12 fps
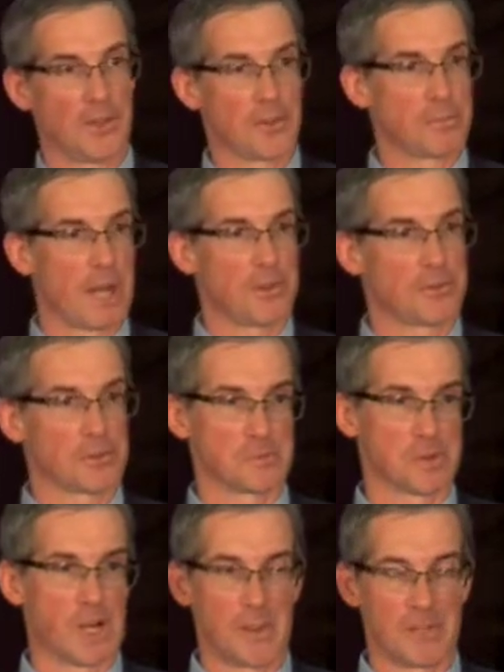and the sponsors
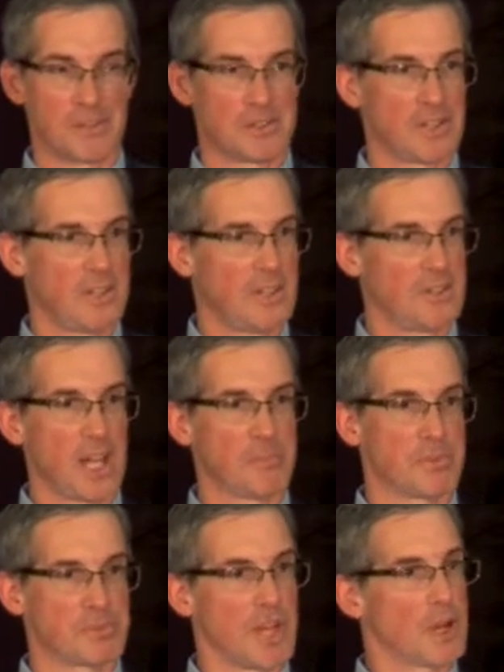promised
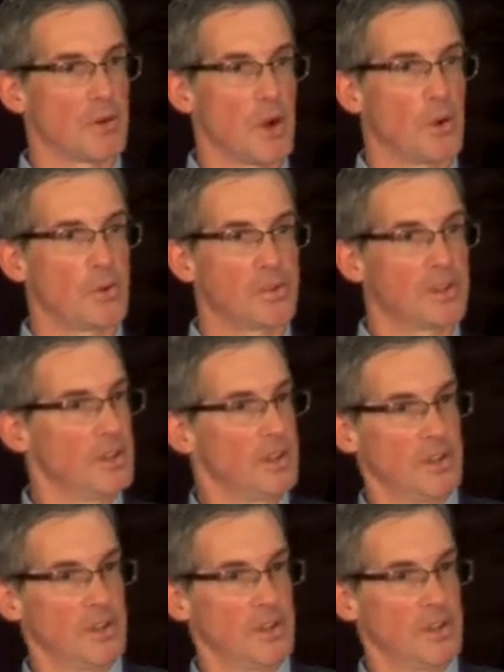10% growth.